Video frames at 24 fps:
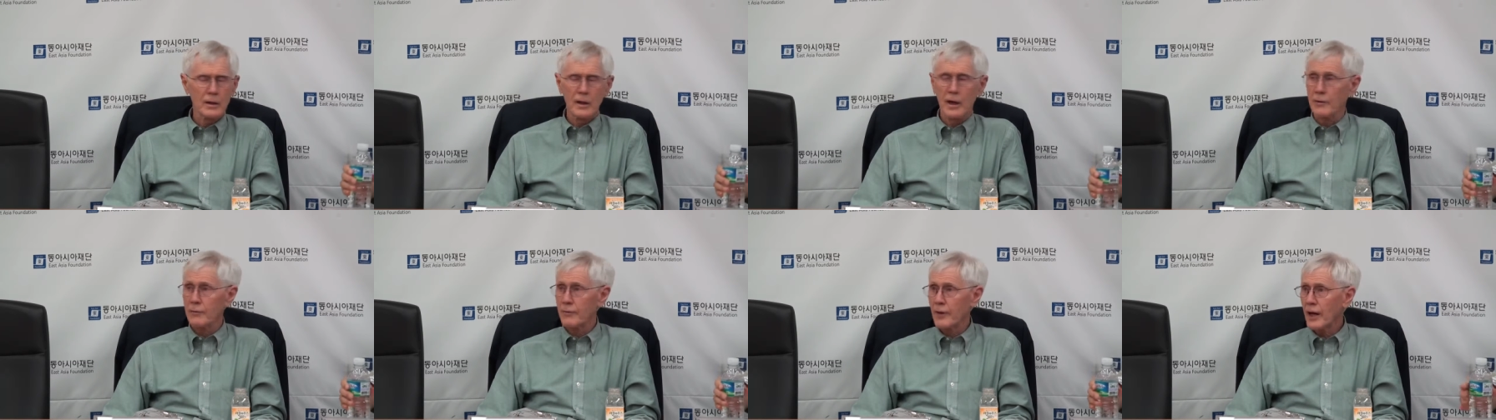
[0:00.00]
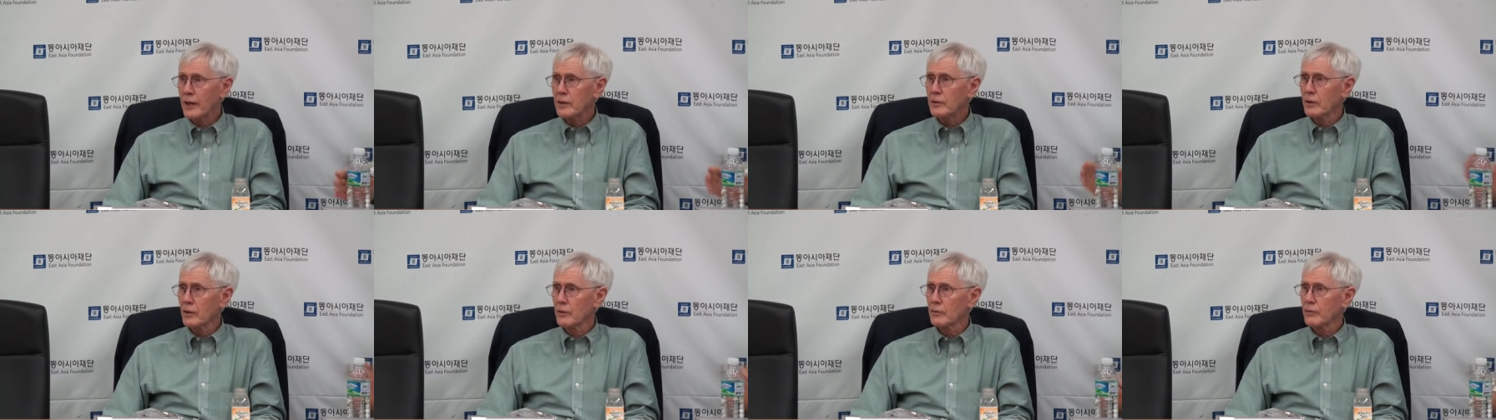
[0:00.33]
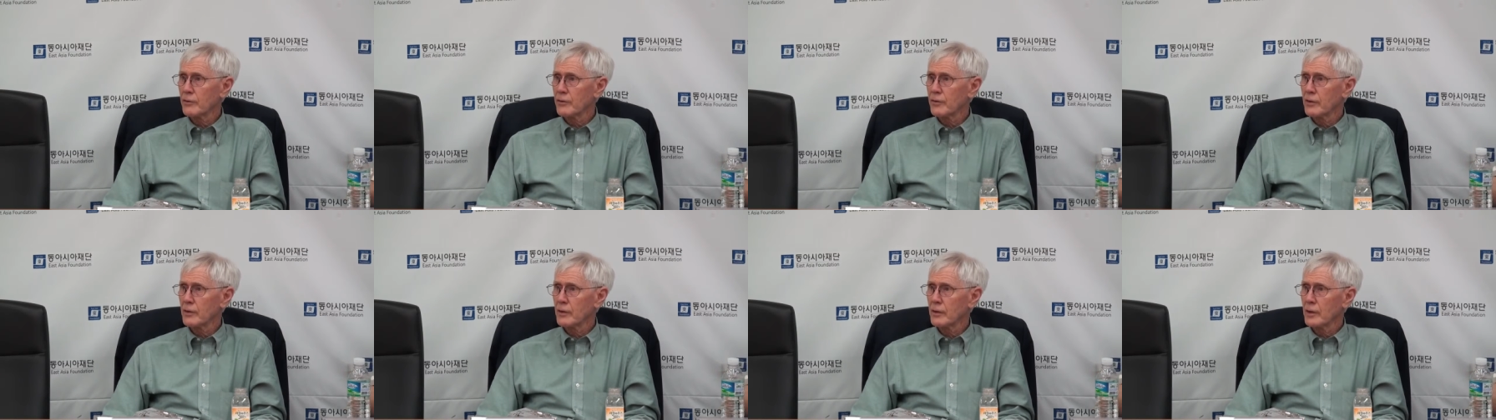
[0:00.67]
effective,
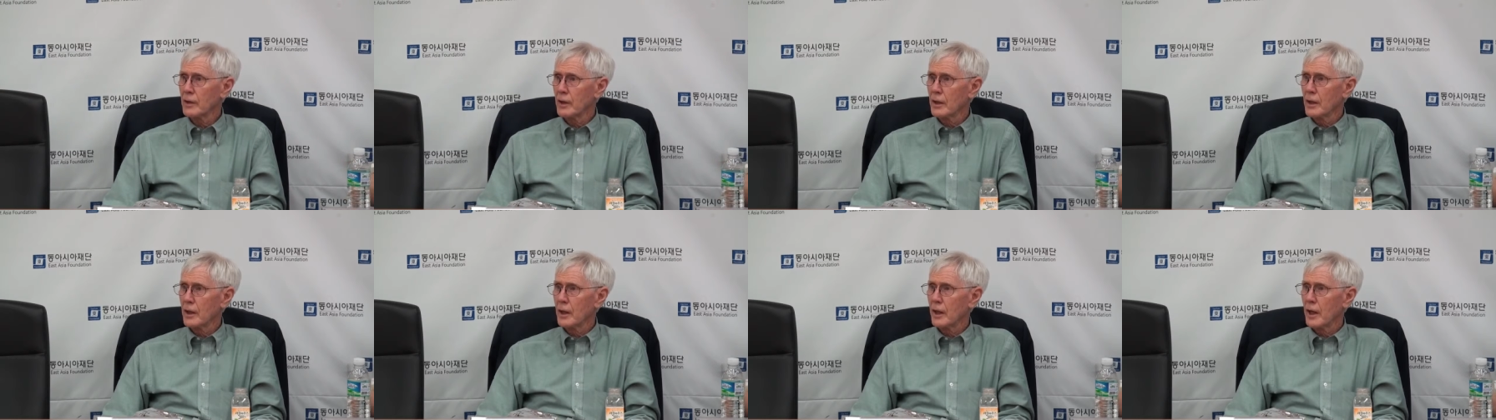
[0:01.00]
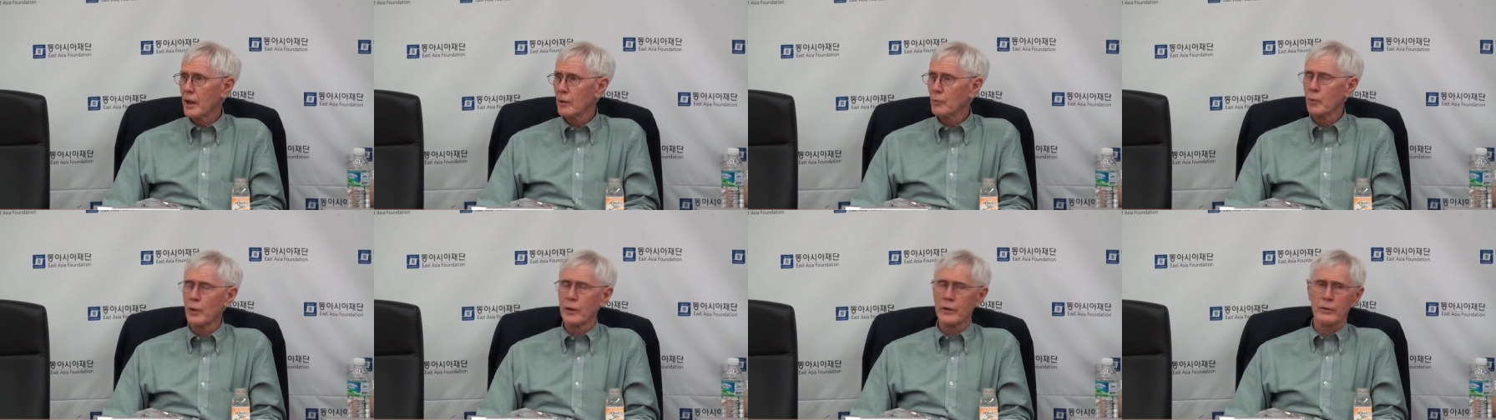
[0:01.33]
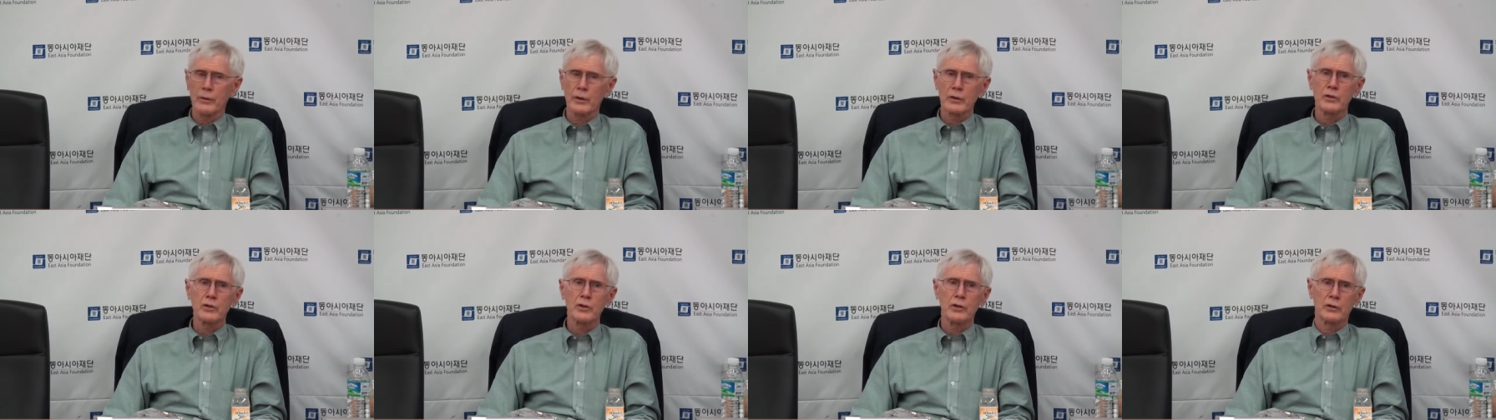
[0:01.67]
and
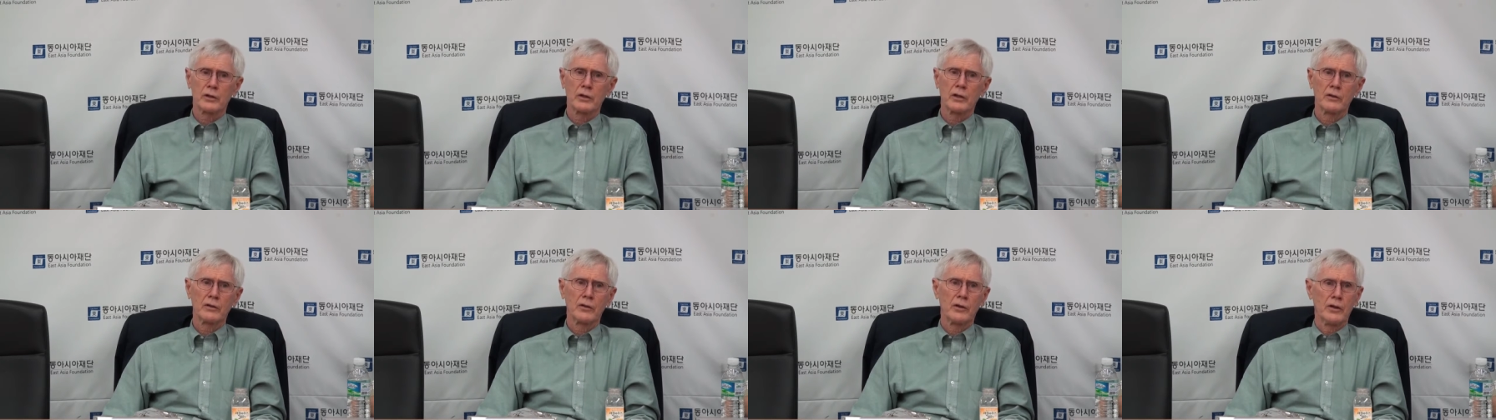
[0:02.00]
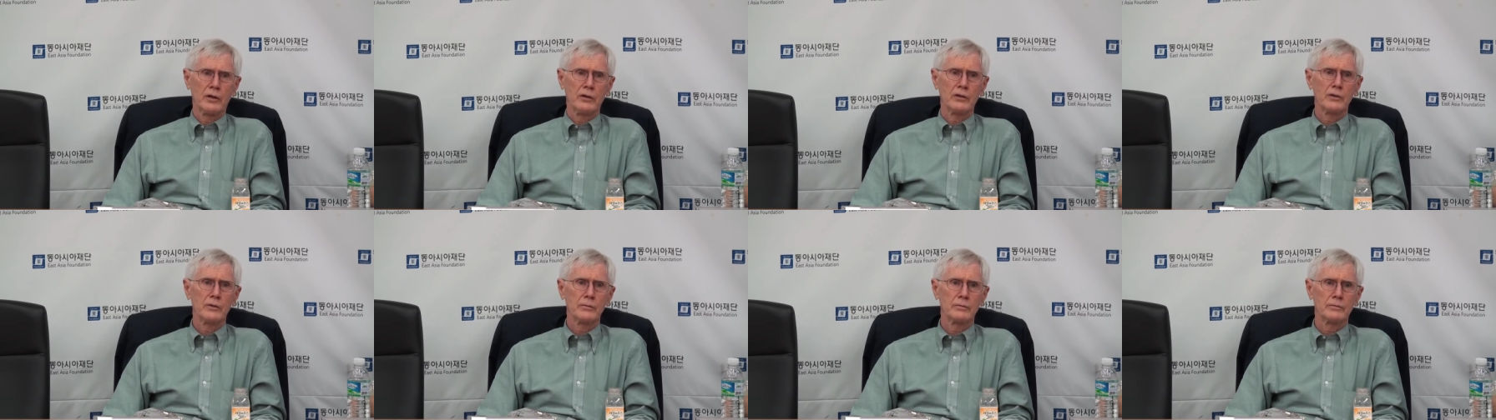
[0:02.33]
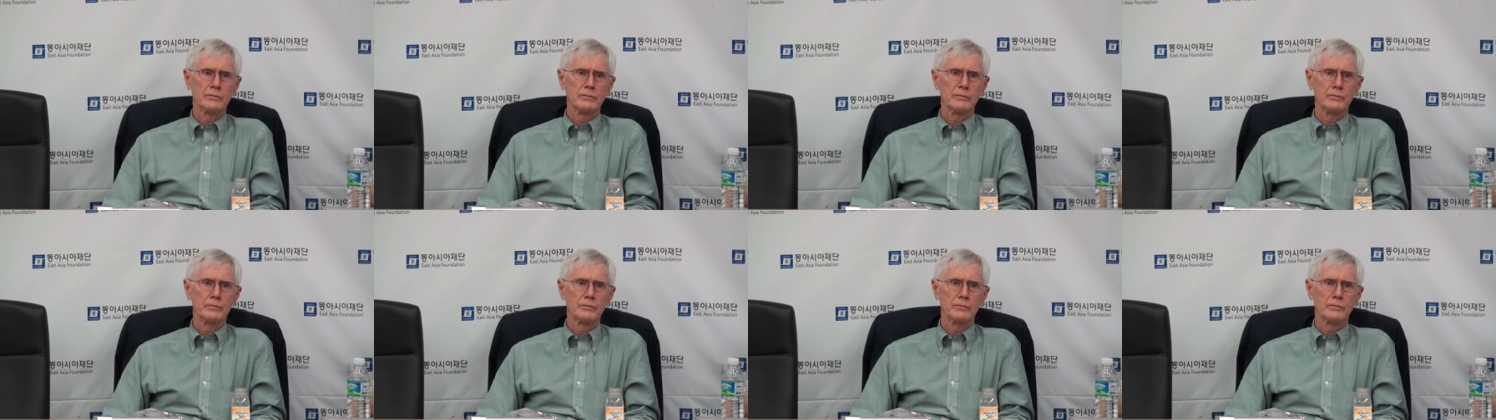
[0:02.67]
whether it should continue.